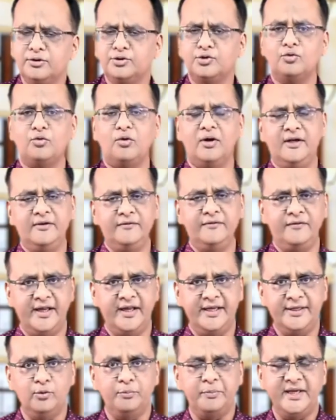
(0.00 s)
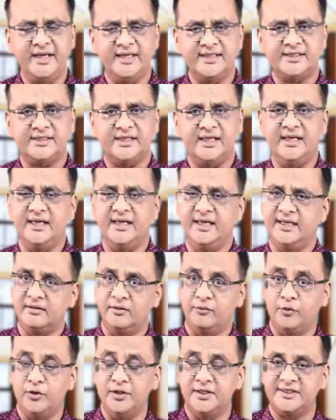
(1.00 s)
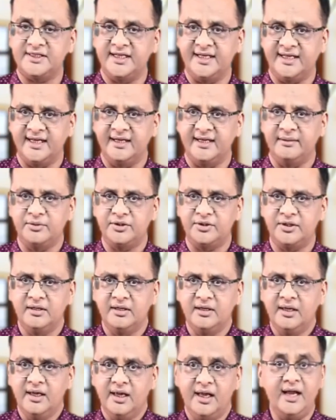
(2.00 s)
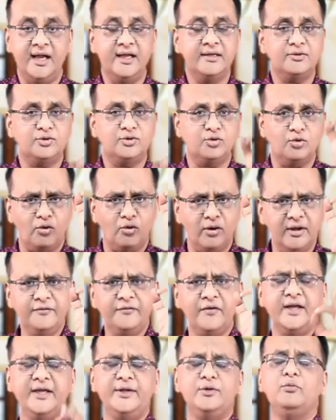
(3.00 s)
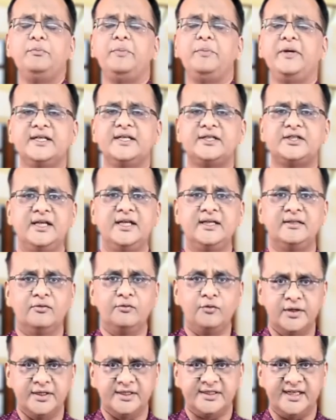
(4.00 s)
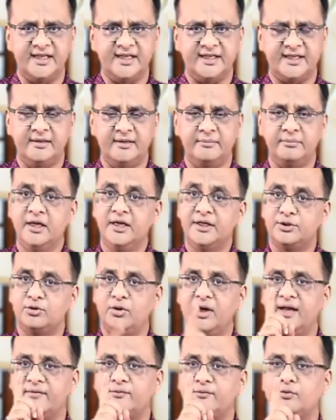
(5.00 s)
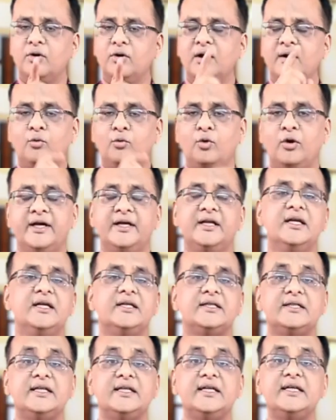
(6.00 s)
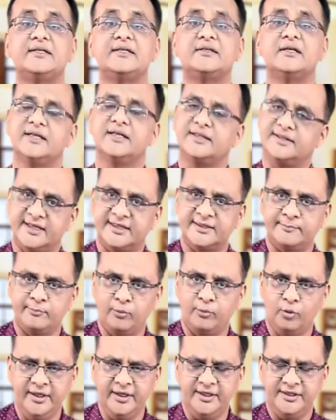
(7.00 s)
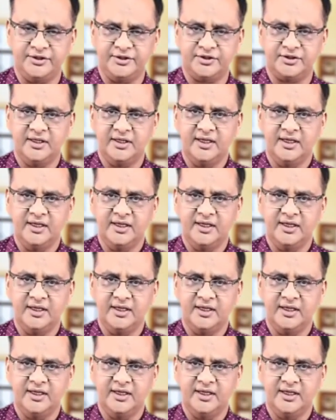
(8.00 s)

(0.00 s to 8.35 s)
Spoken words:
to qualify UPSC in the first attempt. And to qualify UPSC in the first attempt, you have to avoid these 6 points.